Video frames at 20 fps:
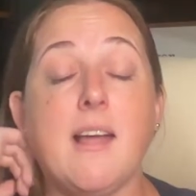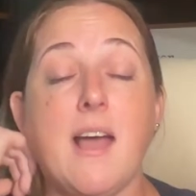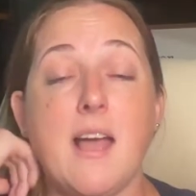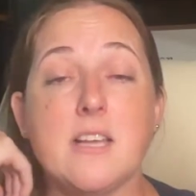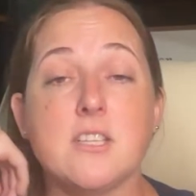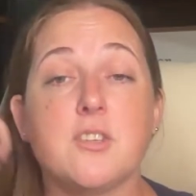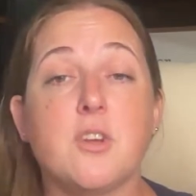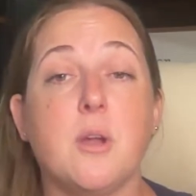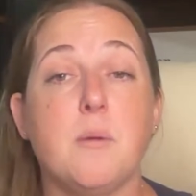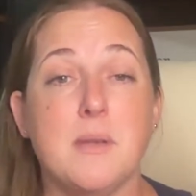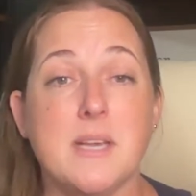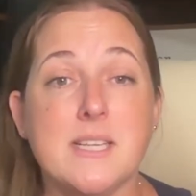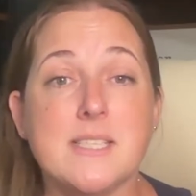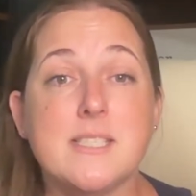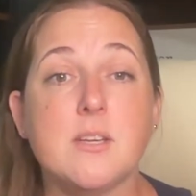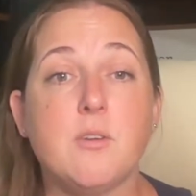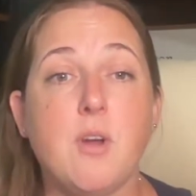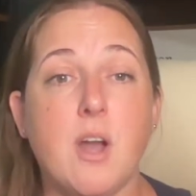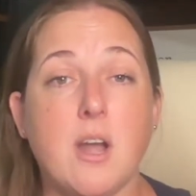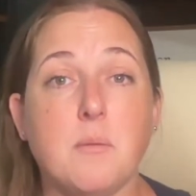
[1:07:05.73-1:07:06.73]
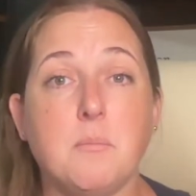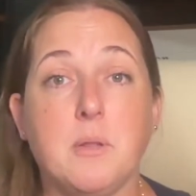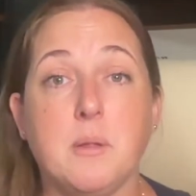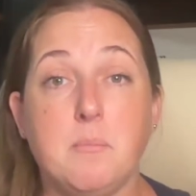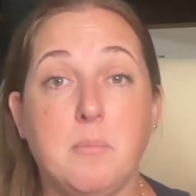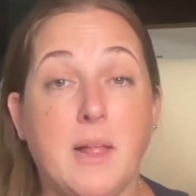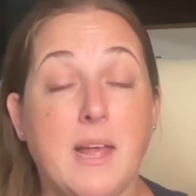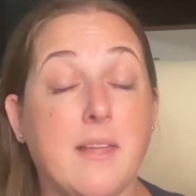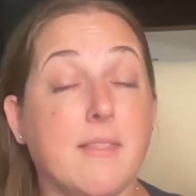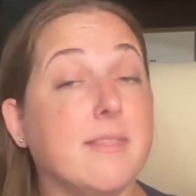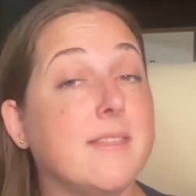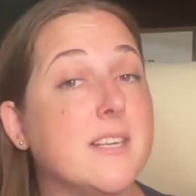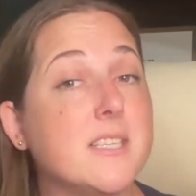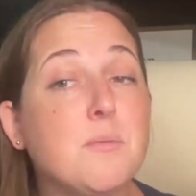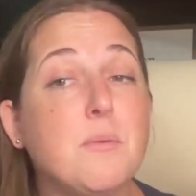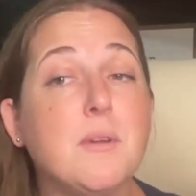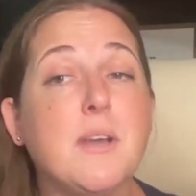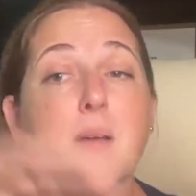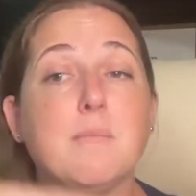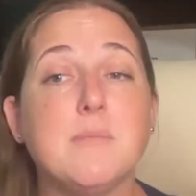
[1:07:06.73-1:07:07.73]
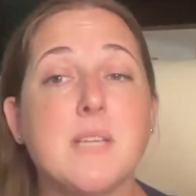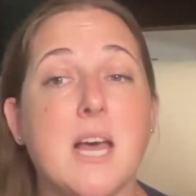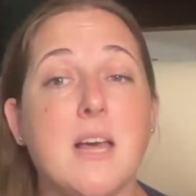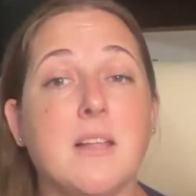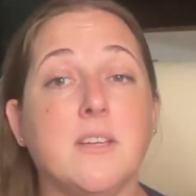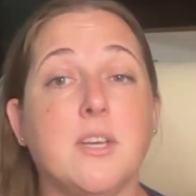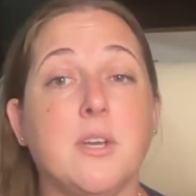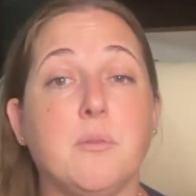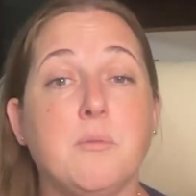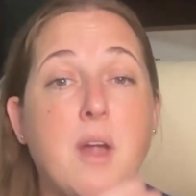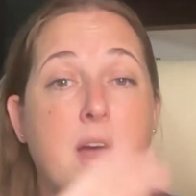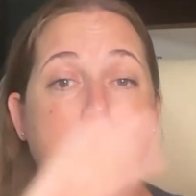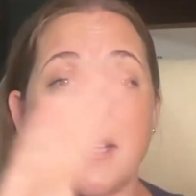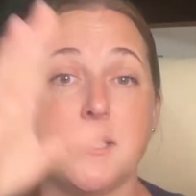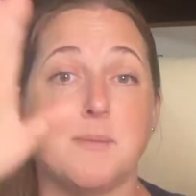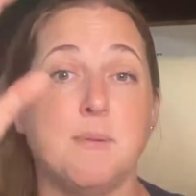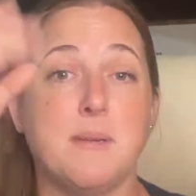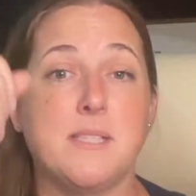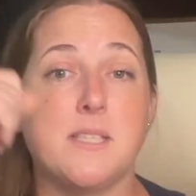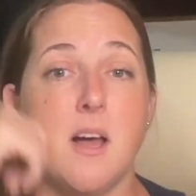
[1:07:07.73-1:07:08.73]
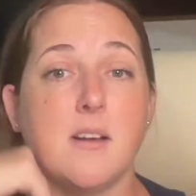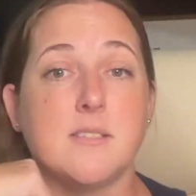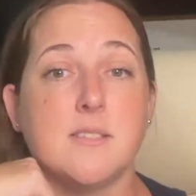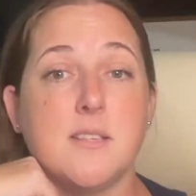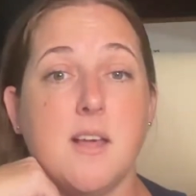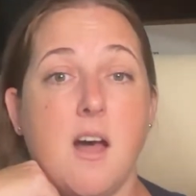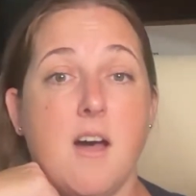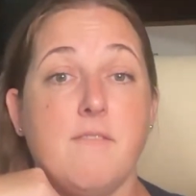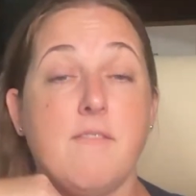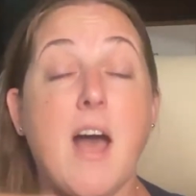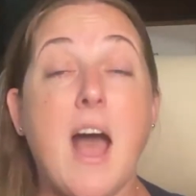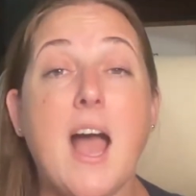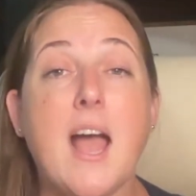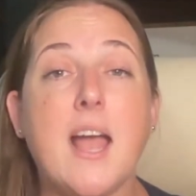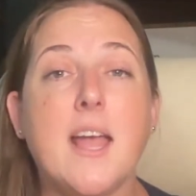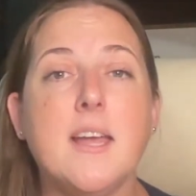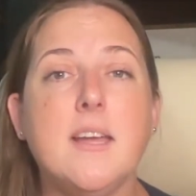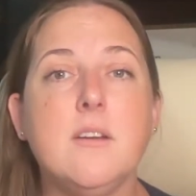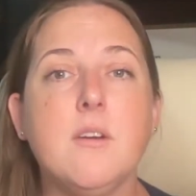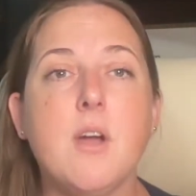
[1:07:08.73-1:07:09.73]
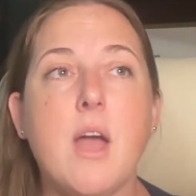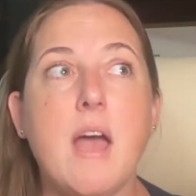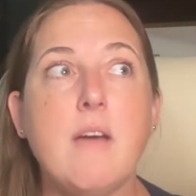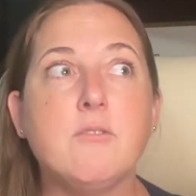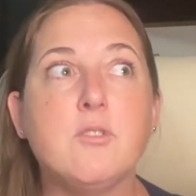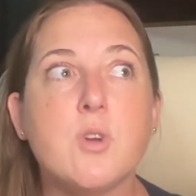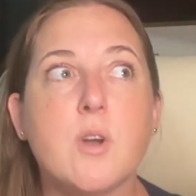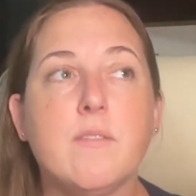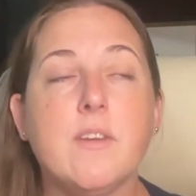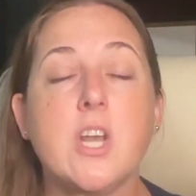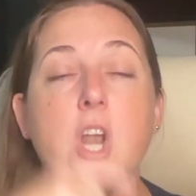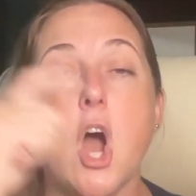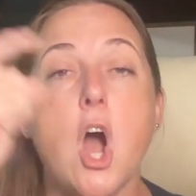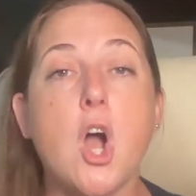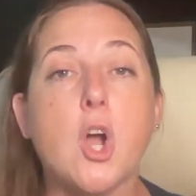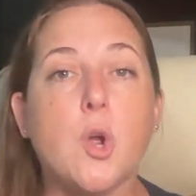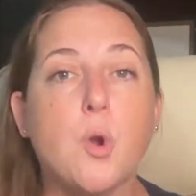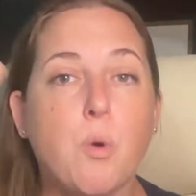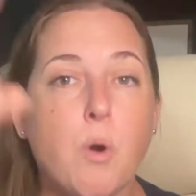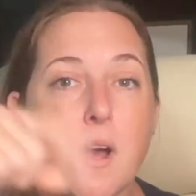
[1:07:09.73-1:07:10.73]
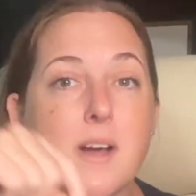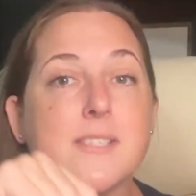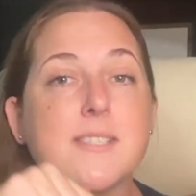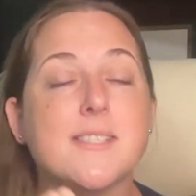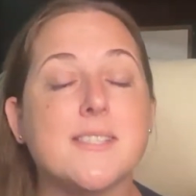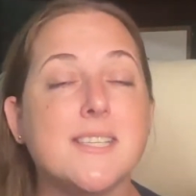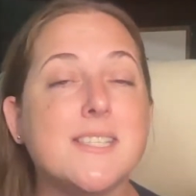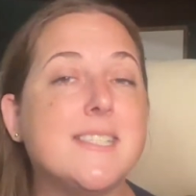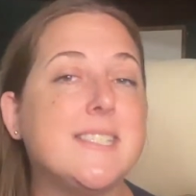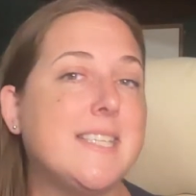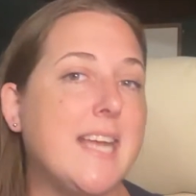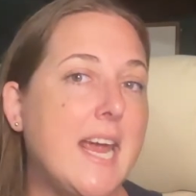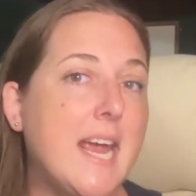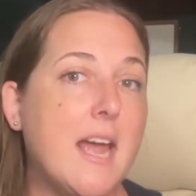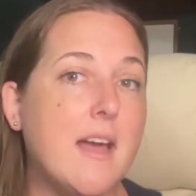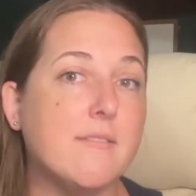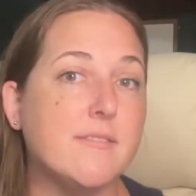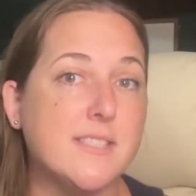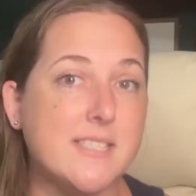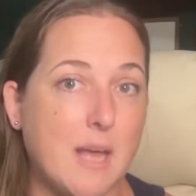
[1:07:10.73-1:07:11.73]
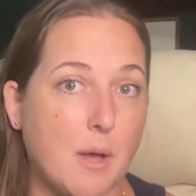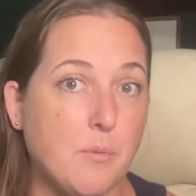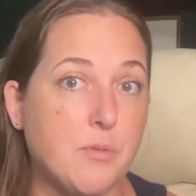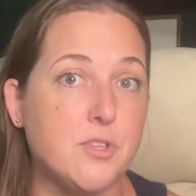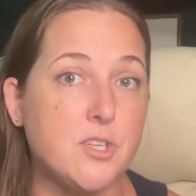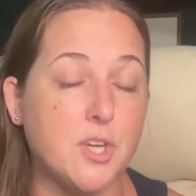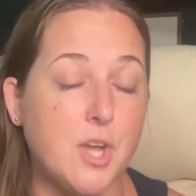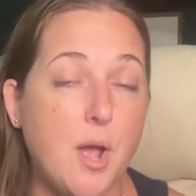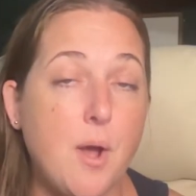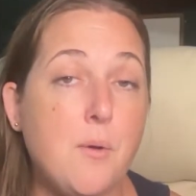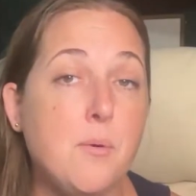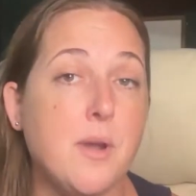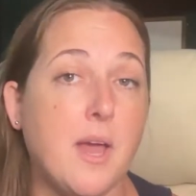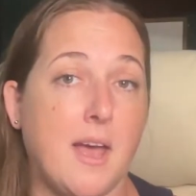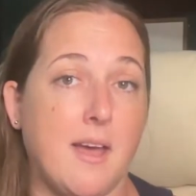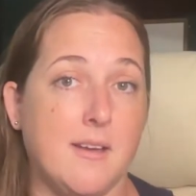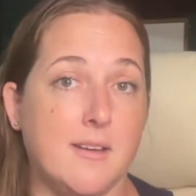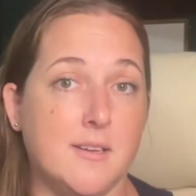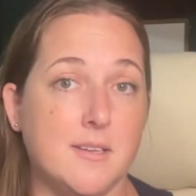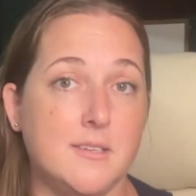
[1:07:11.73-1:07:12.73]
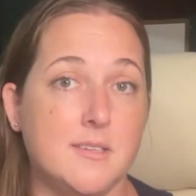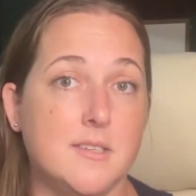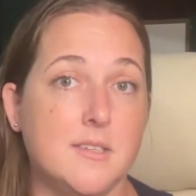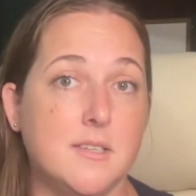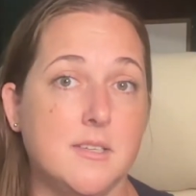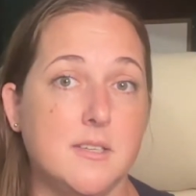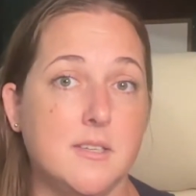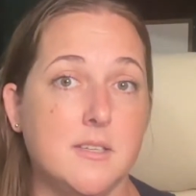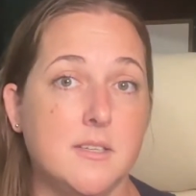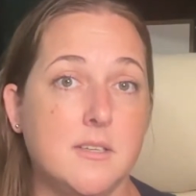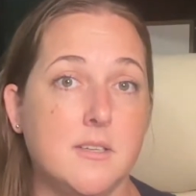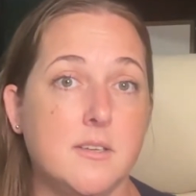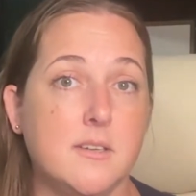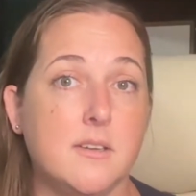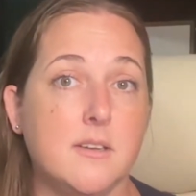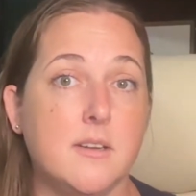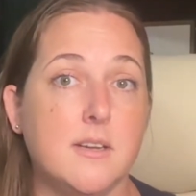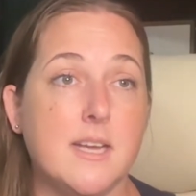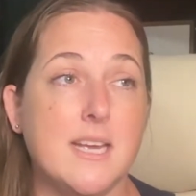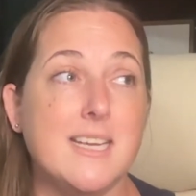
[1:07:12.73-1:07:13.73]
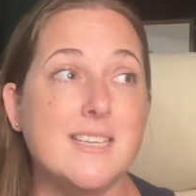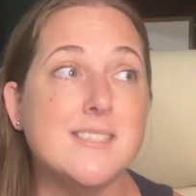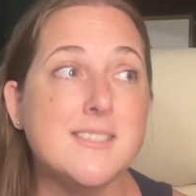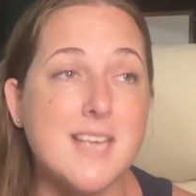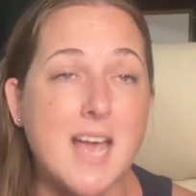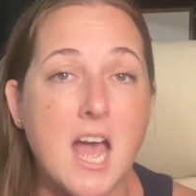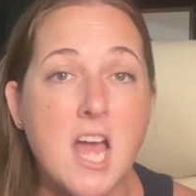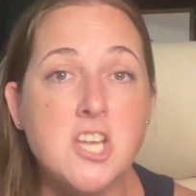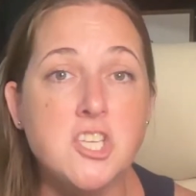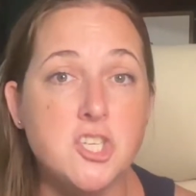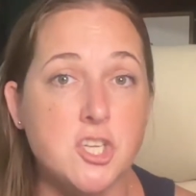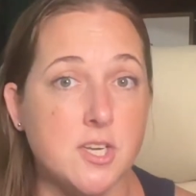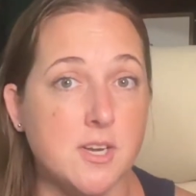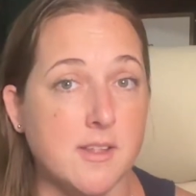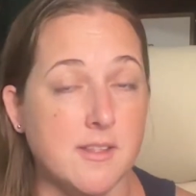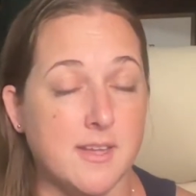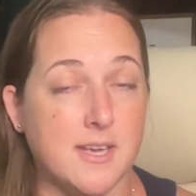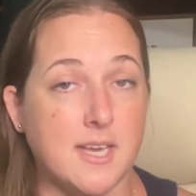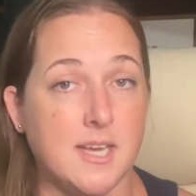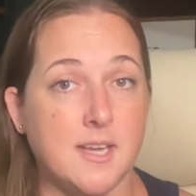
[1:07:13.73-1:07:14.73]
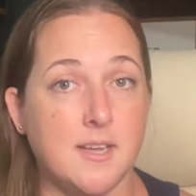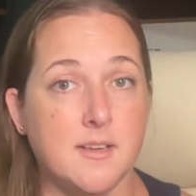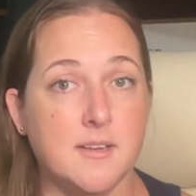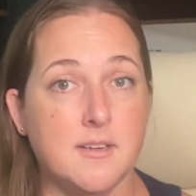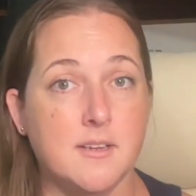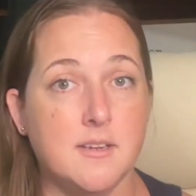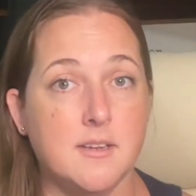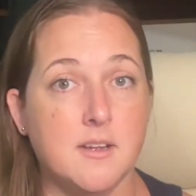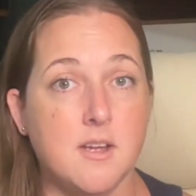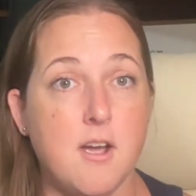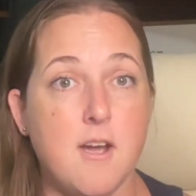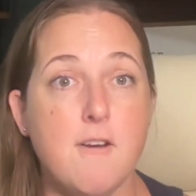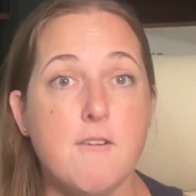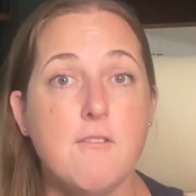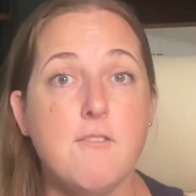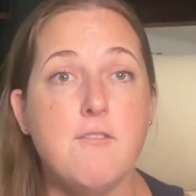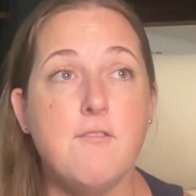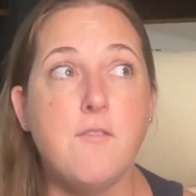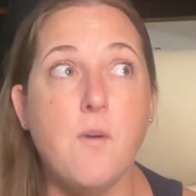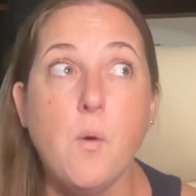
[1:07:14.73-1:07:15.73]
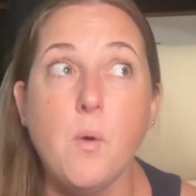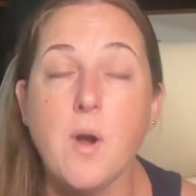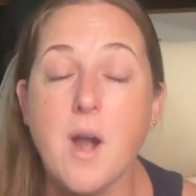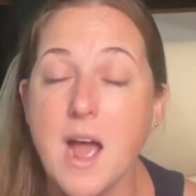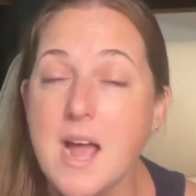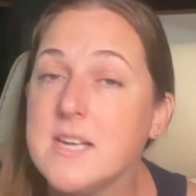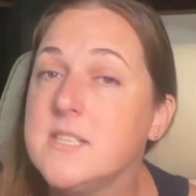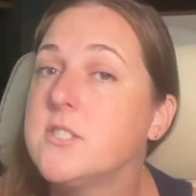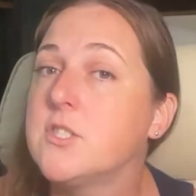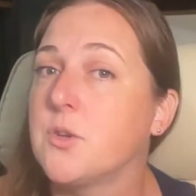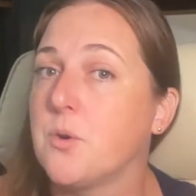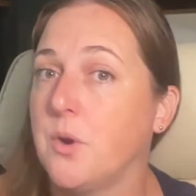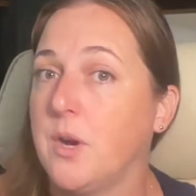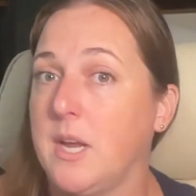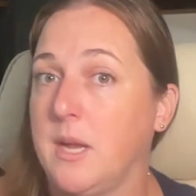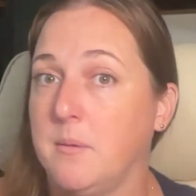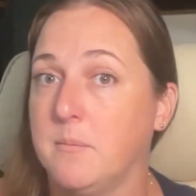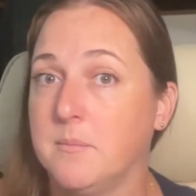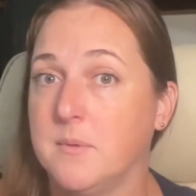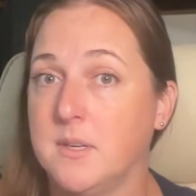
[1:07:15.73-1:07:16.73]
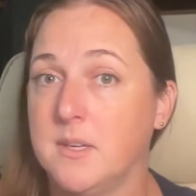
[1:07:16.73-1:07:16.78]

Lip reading: ice cream is incredibly bland. This one, I'm telling you, knocks my socks off. I have driven across the state of South Dakota intentionally for ice cream